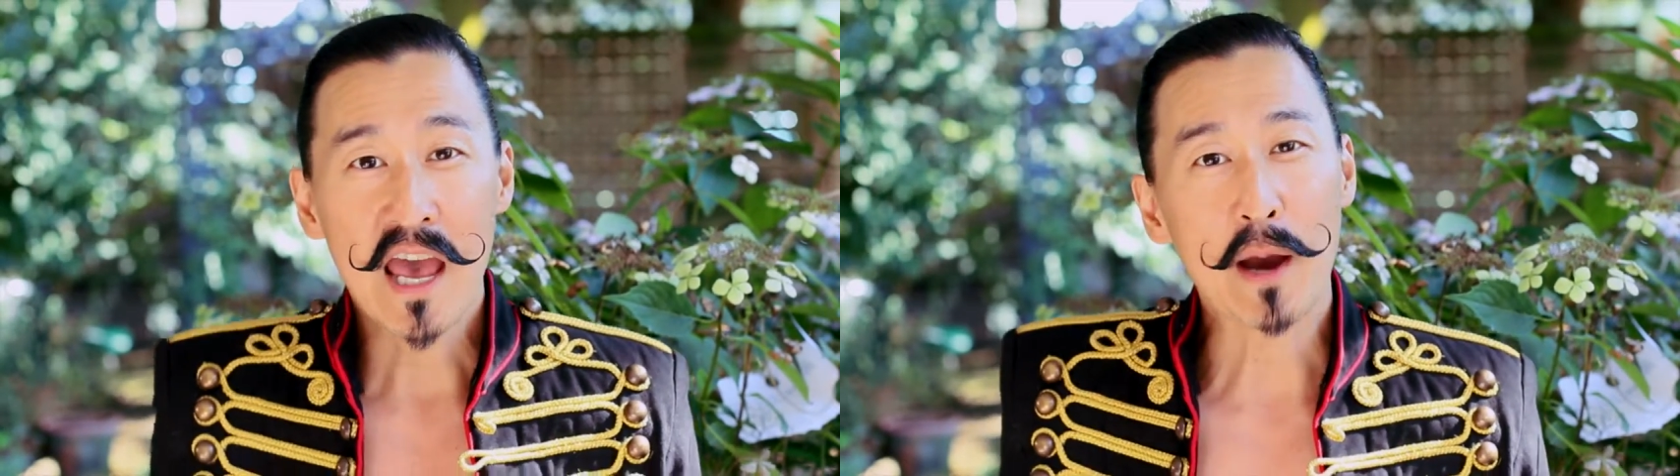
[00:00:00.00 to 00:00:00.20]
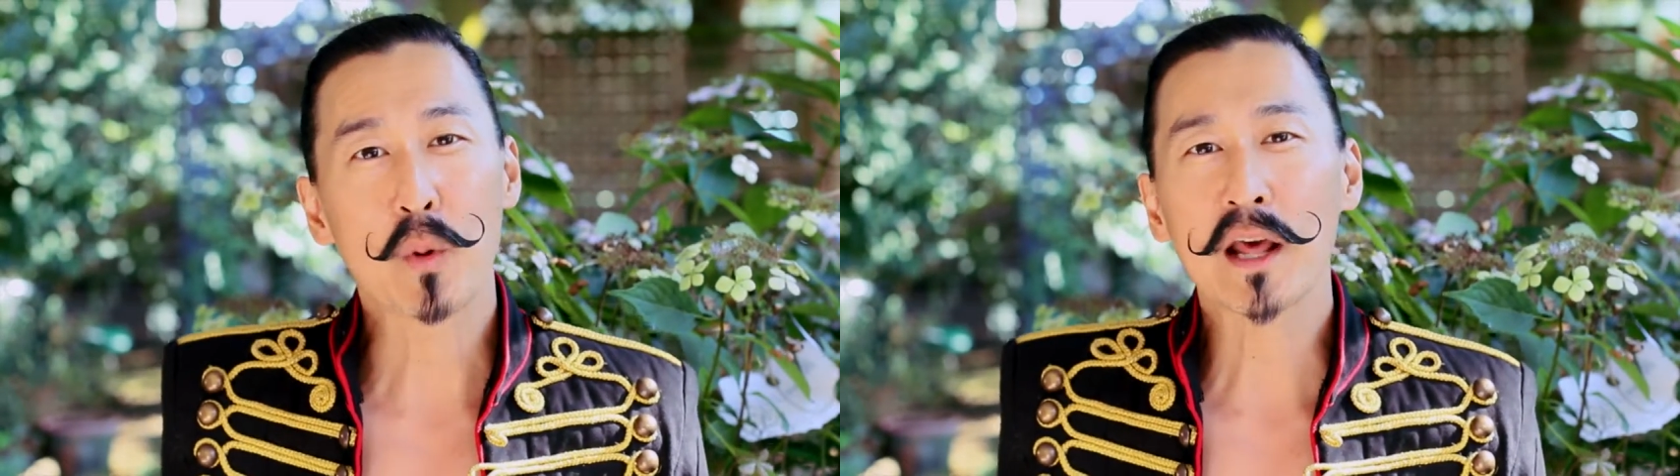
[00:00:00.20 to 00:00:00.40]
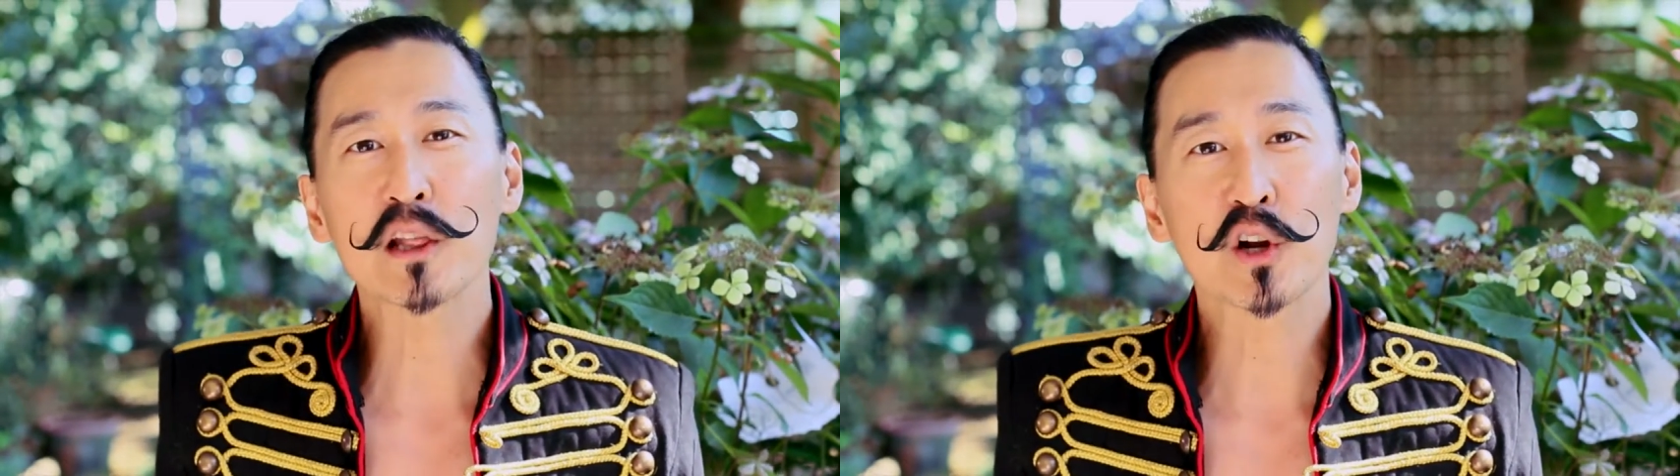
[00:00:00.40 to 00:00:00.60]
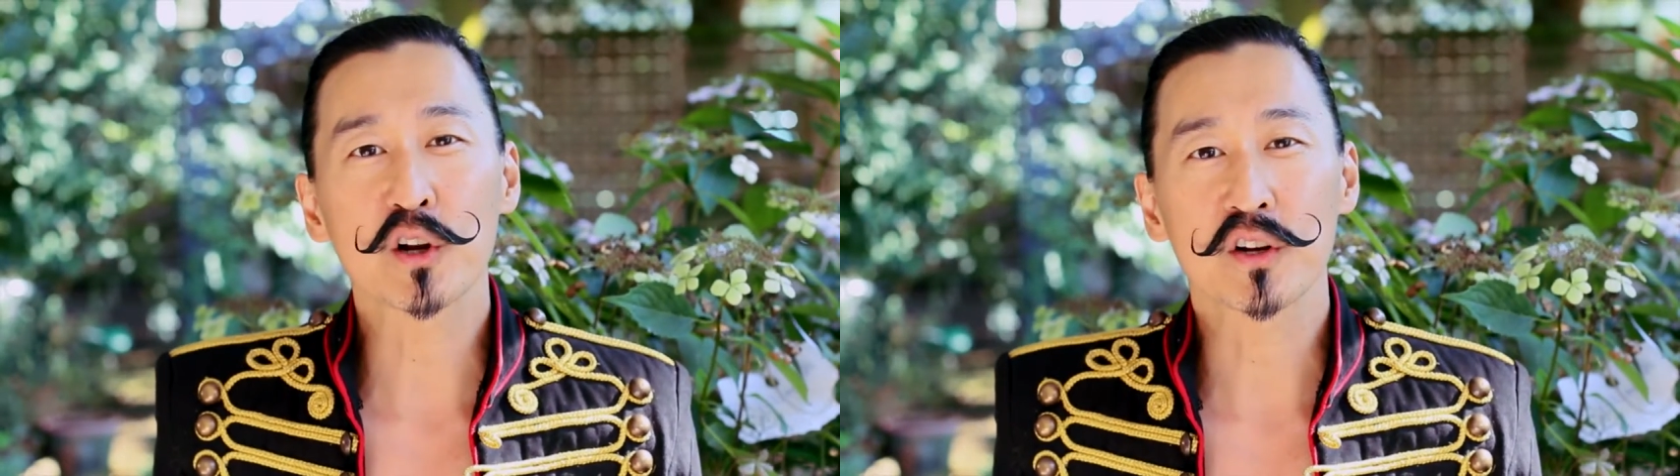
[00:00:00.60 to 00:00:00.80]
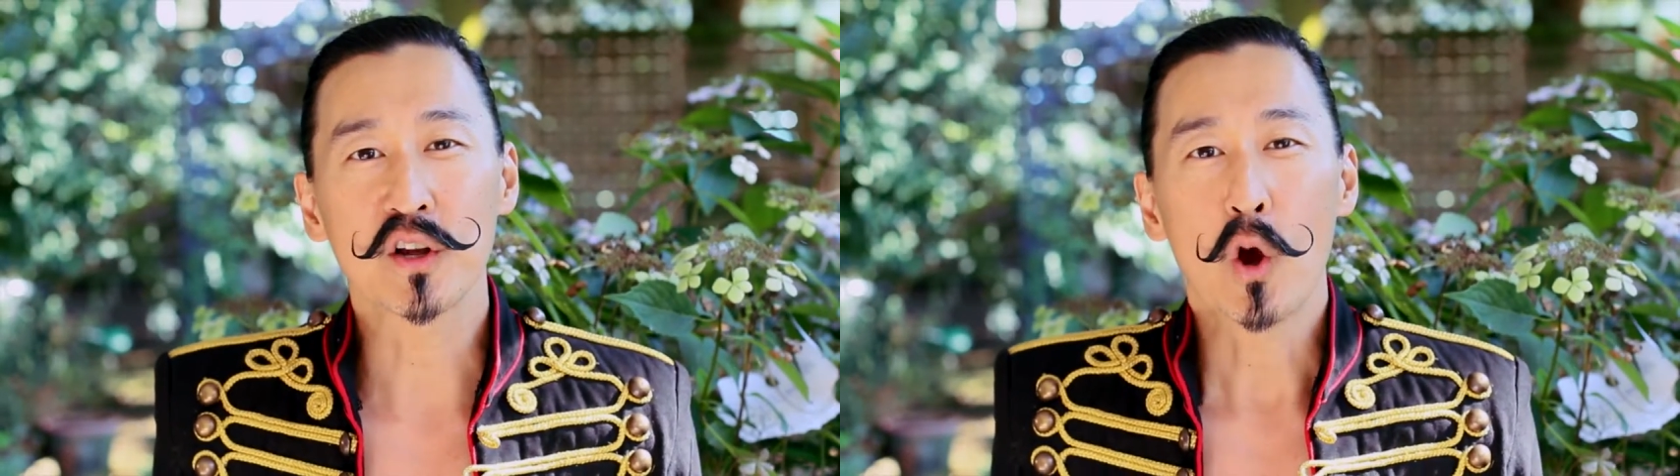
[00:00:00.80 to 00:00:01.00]
And what I
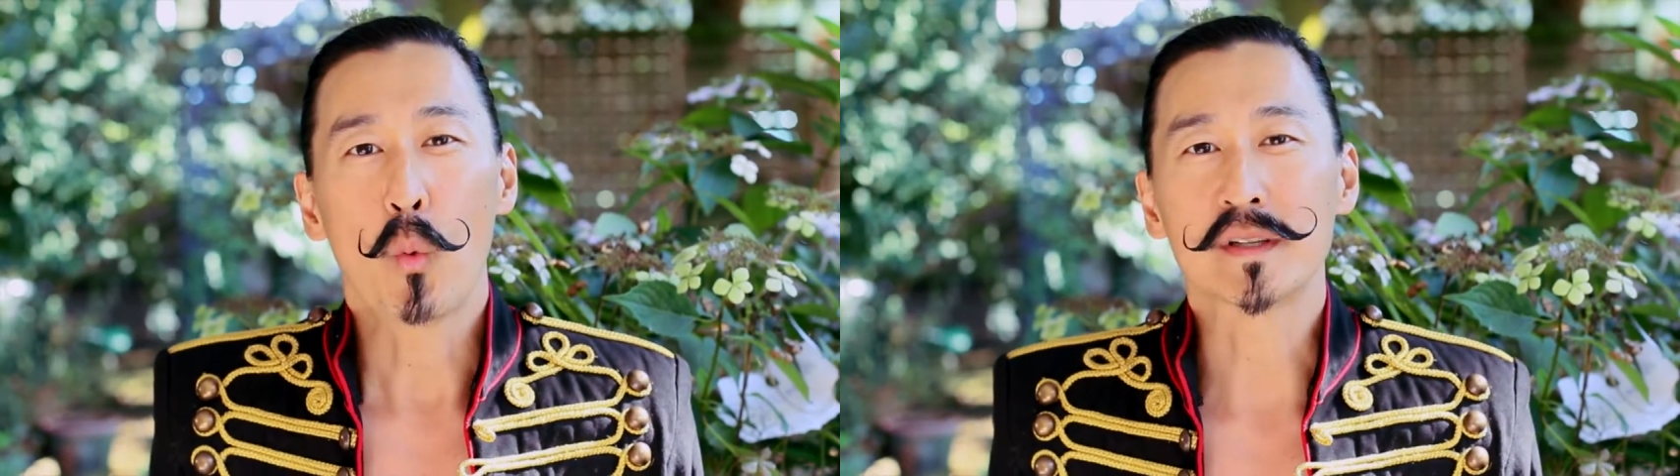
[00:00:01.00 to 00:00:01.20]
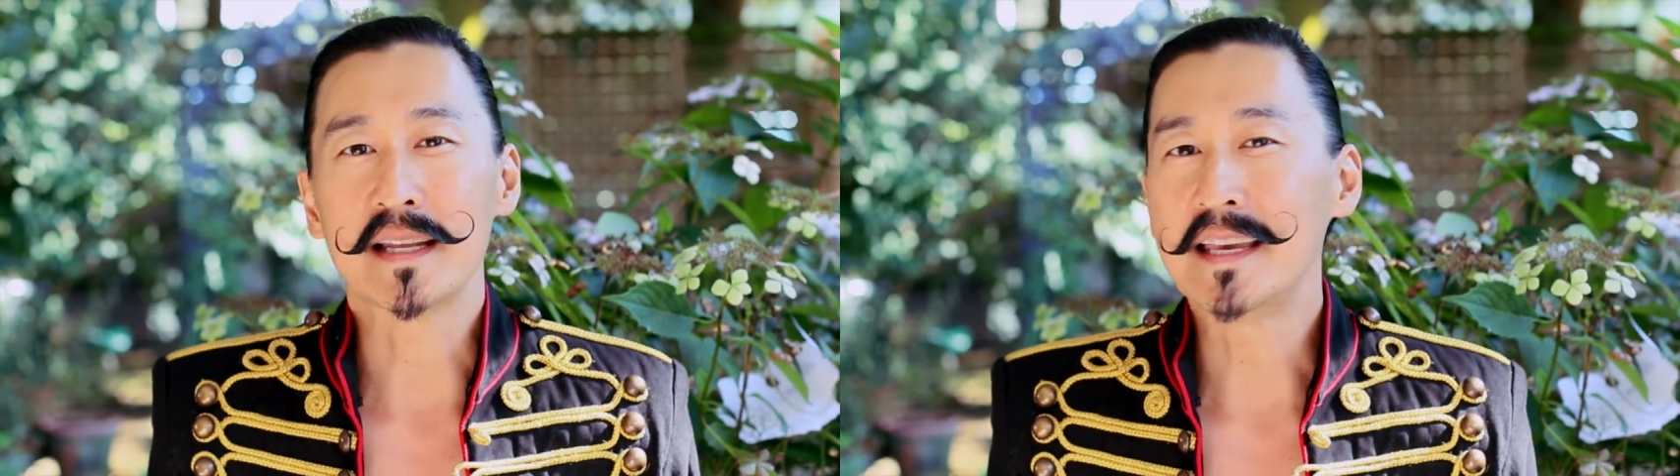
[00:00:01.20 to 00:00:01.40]
learned was that